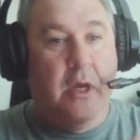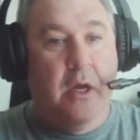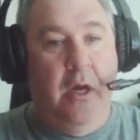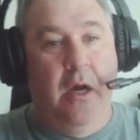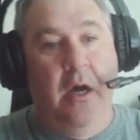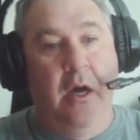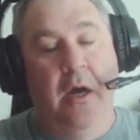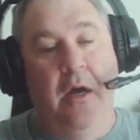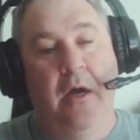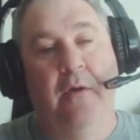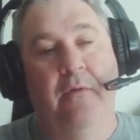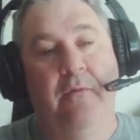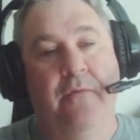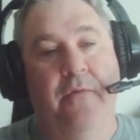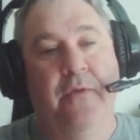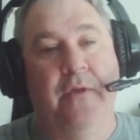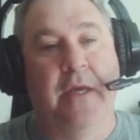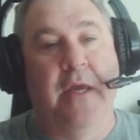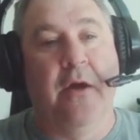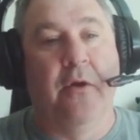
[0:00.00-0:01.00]
of
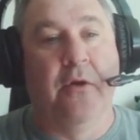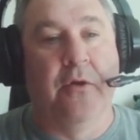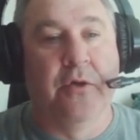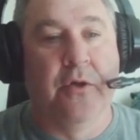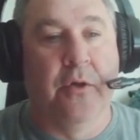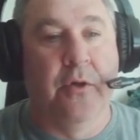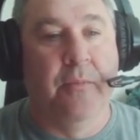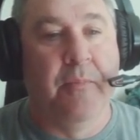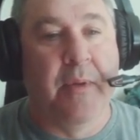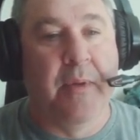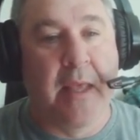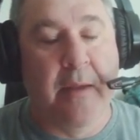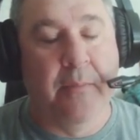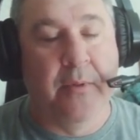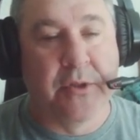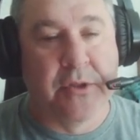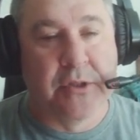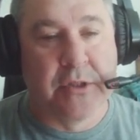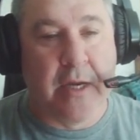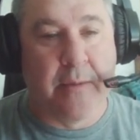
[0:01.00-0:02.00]
the character and be
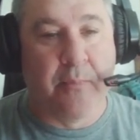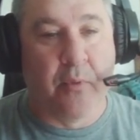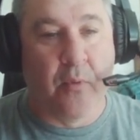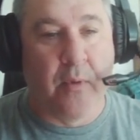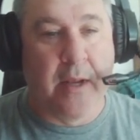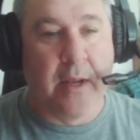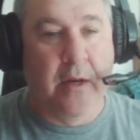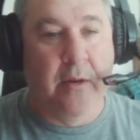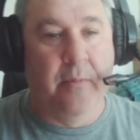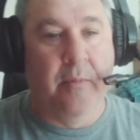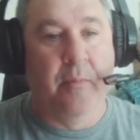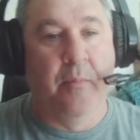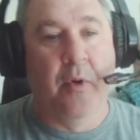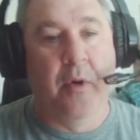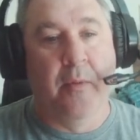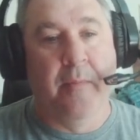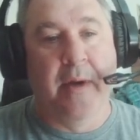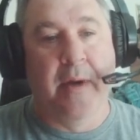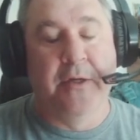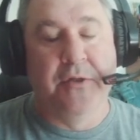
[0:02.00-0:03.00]
able to separate him and put him
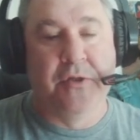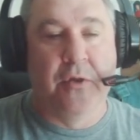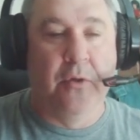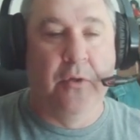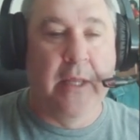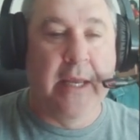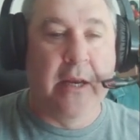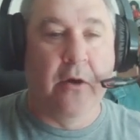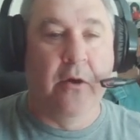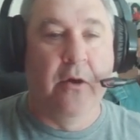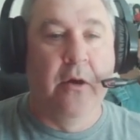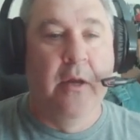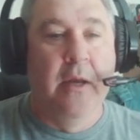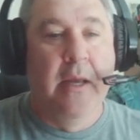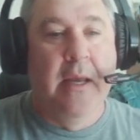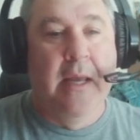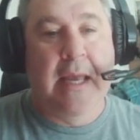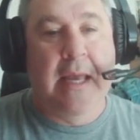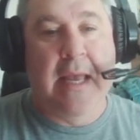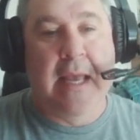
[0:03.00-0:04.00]
on his own layer
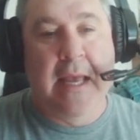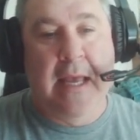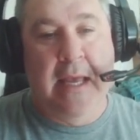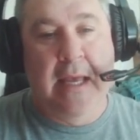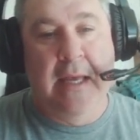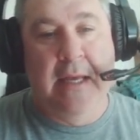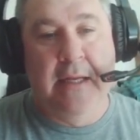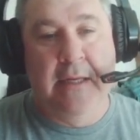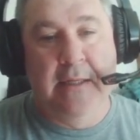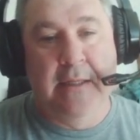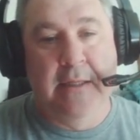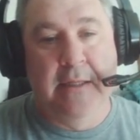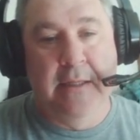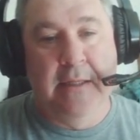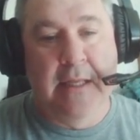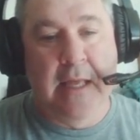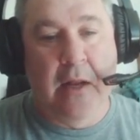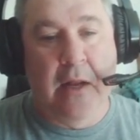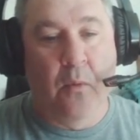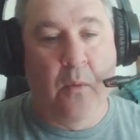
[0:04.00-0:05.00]
and
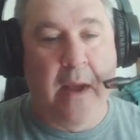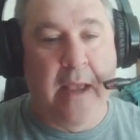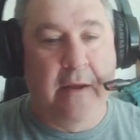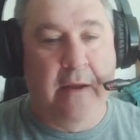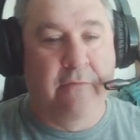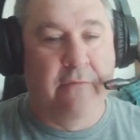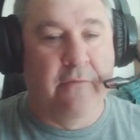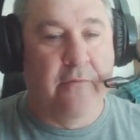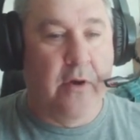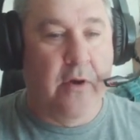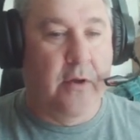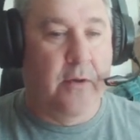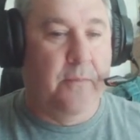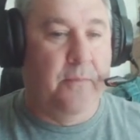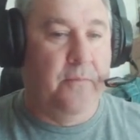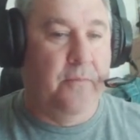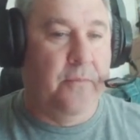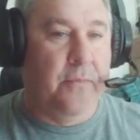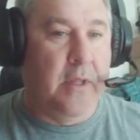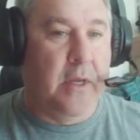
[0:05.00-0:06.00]
get away
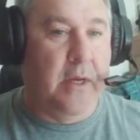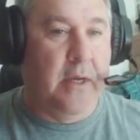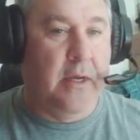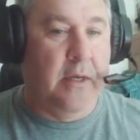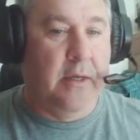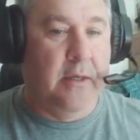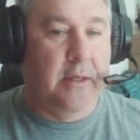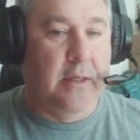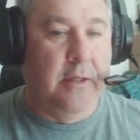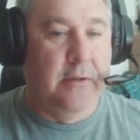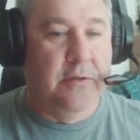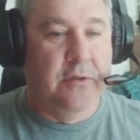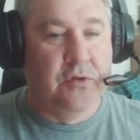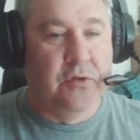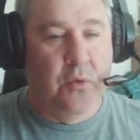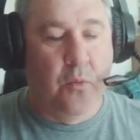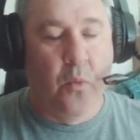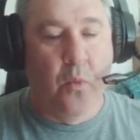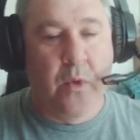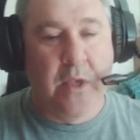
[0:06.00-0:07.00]
from it's
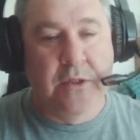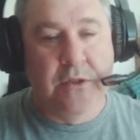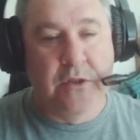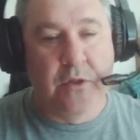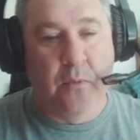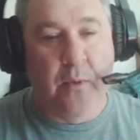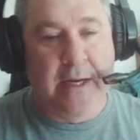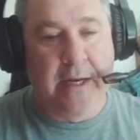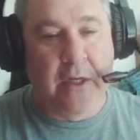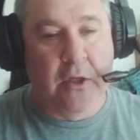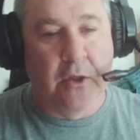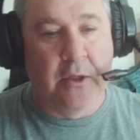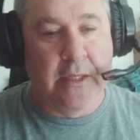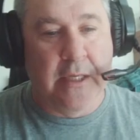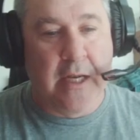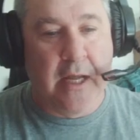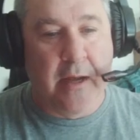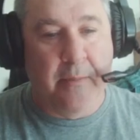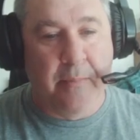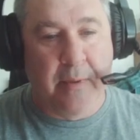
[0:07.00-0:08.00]
an easy way to clean up.